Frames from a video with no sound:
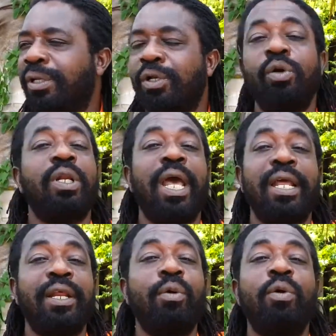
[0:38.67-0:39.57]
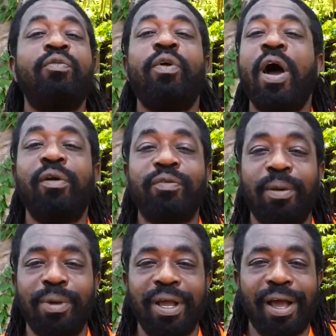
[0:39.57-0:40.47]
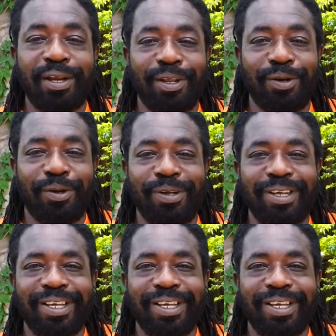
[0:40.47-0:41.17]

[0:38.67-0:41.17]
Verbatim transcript: look like they were far from God, you know,